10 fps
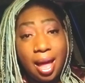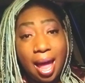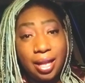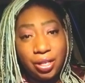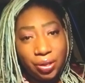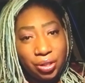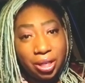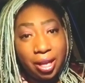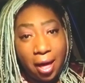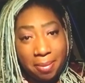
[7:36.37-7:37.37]
And you
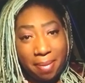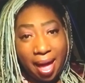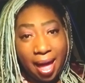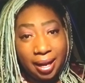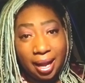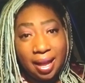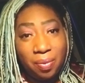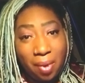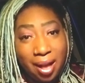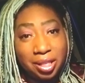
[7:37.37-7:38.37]
should come back
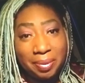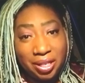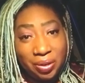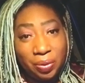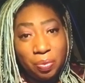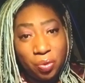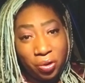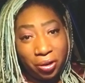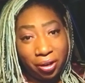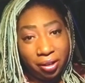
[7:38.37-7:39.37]
and watch me do
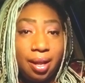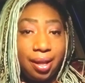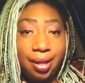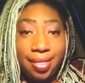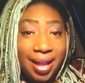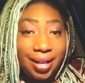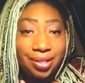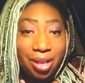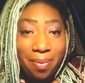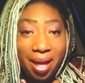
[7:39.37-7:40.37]
more. Thank you
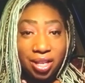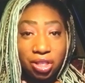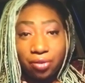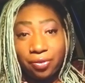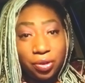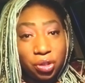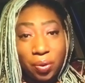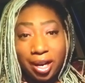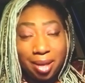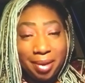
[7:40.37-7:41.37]
so much for
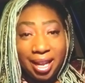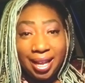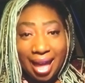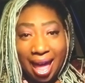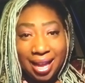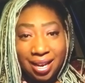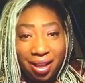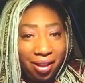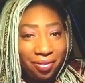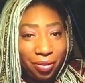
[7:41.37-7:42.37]
joining me again
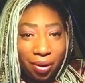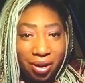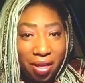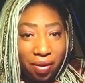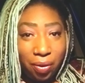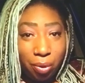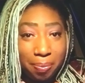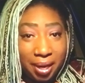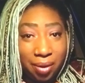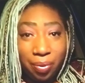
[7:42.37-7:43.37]
for another
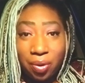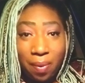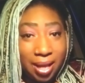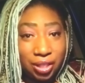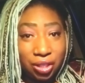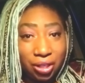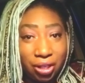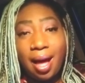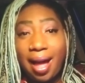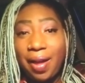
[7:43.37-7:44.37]
repeat
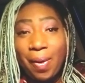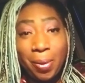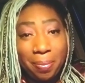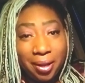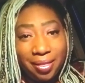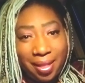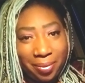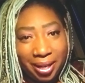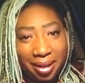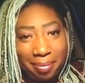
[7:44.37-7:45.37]
requester. I hope that
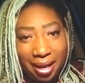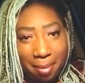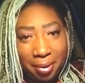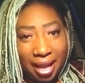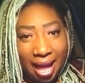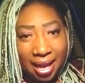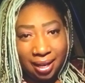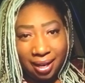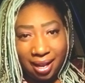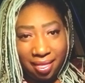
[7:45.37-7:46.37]
we can meet up
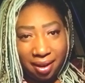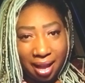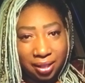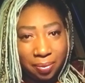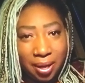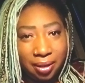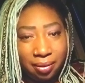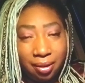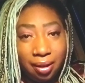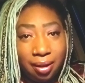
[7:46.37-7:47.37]
again in the next one.
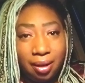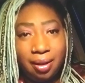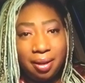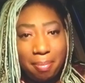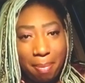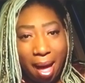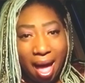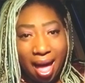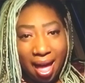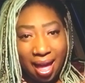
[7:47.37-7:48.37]

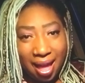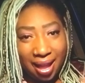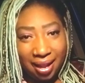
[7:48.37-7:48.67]
Bye!